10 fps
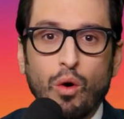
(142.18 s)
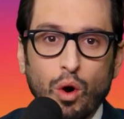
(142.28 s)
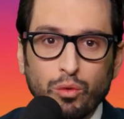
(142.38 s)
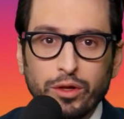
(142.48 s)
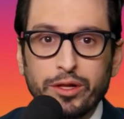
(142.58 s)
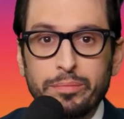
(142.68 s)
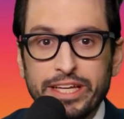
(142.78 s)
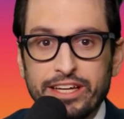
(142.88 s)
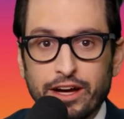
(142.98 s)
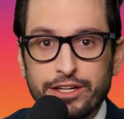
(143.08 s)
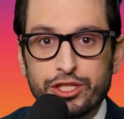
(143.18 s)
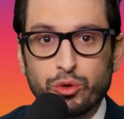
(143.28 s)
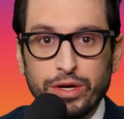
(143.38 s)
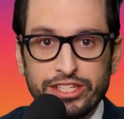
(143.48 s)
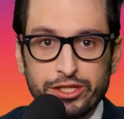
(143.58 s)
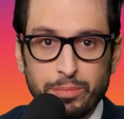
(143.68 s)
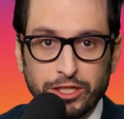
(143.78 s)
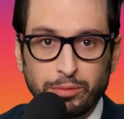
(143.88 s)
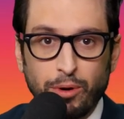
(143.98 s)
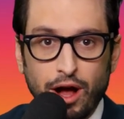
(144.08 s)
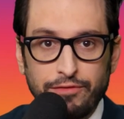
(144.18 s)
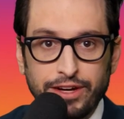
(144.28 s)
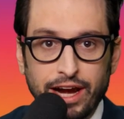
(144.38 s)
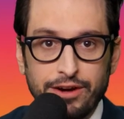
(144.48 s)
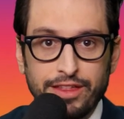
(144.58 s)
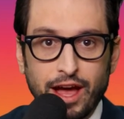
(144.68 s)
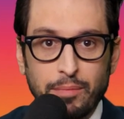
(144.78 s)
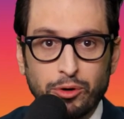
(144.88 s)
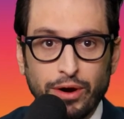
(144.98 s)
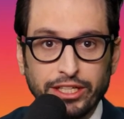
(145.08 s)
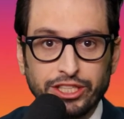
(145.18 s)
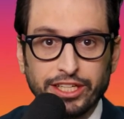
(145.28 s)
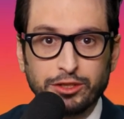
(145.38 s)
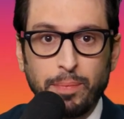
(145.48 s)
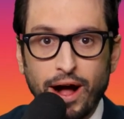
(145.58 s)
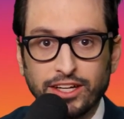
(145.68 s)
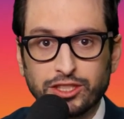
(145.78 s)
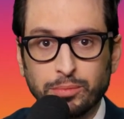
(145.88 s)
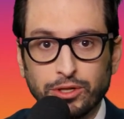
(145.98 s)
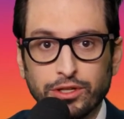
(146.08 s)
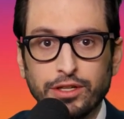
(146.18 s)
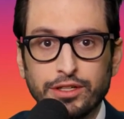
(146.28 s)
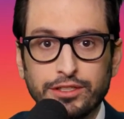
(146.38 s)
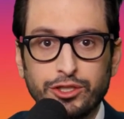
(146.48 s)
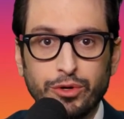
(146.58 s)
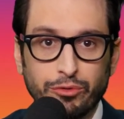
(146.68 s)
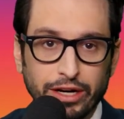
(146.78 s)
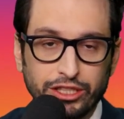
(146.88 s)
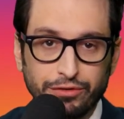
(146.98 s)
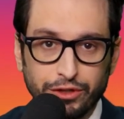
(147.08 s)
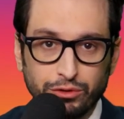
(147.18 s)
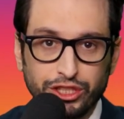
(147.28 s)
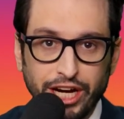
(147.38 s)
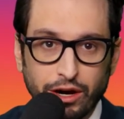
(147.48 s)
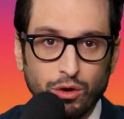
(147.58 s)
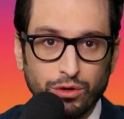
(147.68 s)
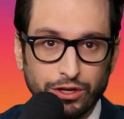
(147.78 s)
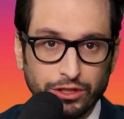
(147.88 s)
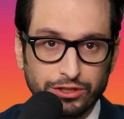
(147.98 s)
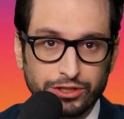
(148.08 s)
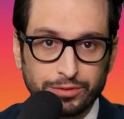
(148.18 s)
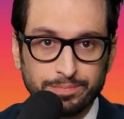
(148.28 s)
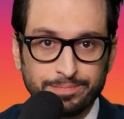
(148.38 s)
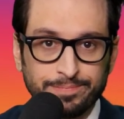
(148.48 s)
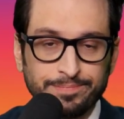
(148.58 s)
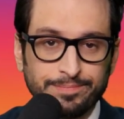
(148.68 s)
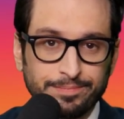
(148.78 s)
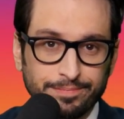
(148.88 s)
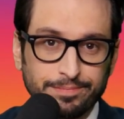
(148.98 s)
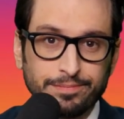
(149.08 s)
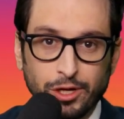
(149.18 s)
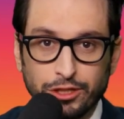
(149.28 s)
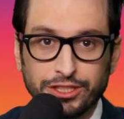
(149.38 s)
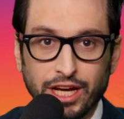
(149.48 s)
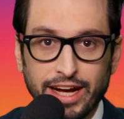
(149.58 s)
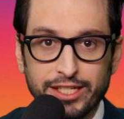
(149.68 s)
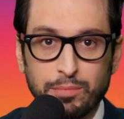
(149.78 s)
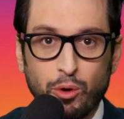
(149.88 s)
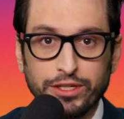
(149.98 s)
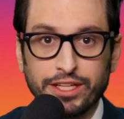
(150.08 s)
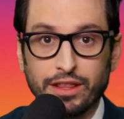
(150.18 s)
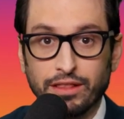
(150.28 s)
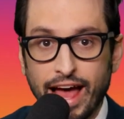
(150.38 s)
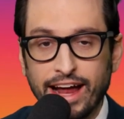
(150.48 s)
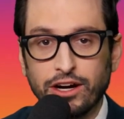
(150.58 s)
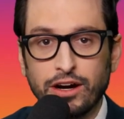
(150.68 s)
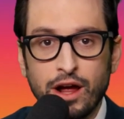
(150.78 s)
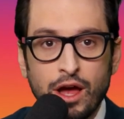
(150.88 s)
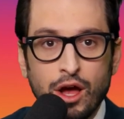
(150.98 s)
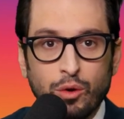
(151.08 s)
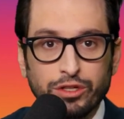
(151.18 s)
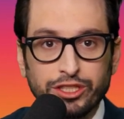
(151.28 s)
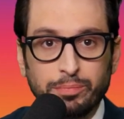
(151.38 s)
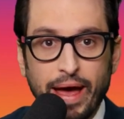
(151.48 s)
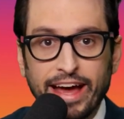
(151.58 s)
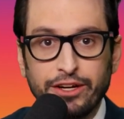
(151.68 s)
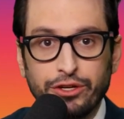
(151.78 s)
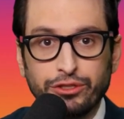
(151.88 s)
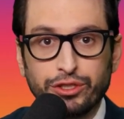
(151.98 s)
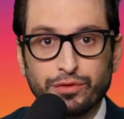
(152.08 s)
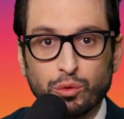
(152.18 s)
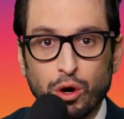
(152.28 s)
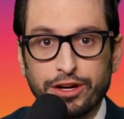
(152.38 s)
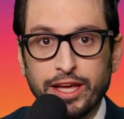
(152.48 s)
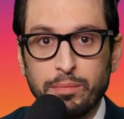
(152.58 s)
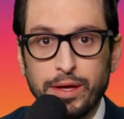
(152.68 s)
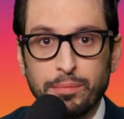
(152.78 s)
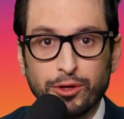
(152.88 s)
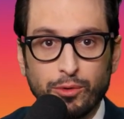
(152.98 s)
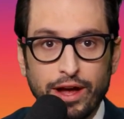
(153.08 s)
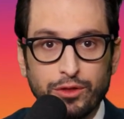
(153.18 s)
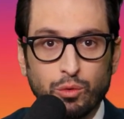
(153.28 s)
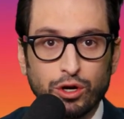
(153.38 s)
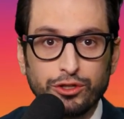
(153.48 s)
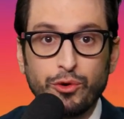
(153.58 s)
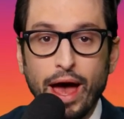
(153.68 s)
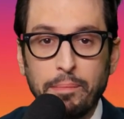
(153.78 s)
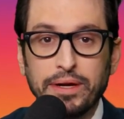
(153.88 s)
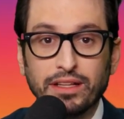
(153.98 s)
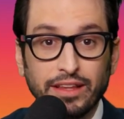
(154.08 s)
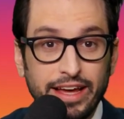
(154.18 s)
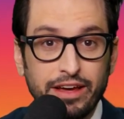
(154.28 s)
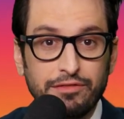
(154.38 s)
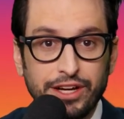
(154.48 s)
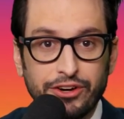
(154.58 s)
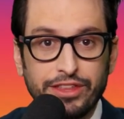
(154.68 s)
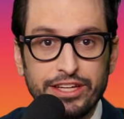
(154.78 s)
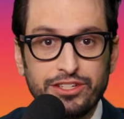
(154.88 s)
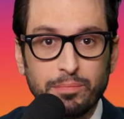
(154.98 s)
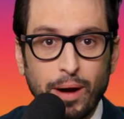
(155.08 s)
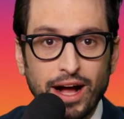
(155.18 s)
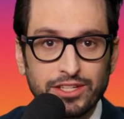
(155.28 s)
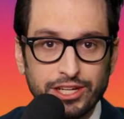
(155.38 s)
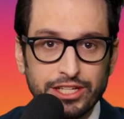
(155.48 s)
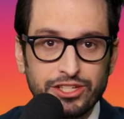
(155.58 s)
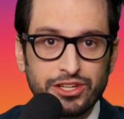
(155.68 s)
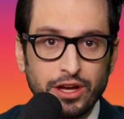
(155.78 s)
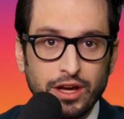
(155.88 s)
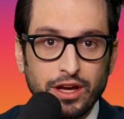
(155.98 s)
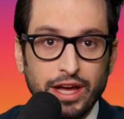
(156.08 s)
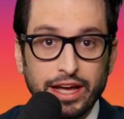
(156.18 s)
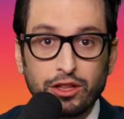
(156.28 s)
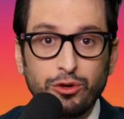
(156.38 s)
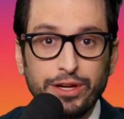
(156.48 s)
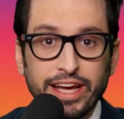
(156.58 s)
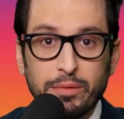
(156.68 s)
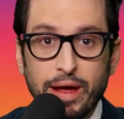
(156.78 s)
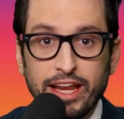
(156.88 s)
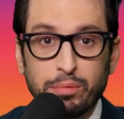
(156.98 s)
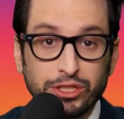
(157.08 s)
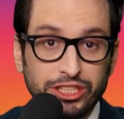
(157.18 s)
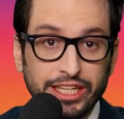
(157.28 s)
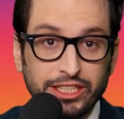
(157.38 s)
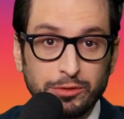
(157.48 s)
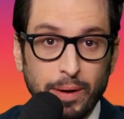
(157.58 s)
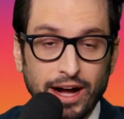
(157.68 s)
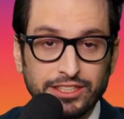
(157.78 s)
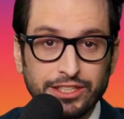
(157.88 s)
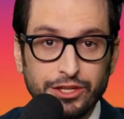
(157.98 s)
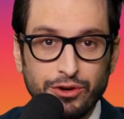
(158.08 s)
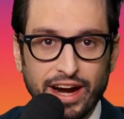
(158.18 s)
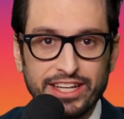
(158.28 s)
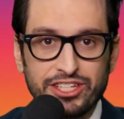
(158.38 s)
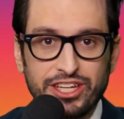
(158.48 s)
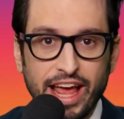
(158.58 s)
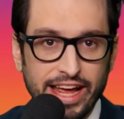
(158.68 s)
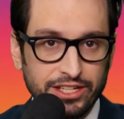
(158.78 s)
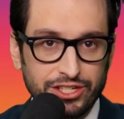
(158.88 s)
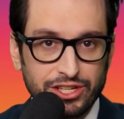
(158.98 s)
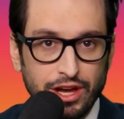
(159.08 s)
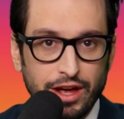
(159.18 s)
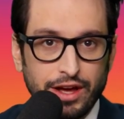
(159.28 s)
Or will it be done to squeeze as much profit out of the operation as possible to enrich a few shareholders? All signs point to the latter, which is bad news for working people around the world who happen to live near these deposits, including in many pristine spots in the United States.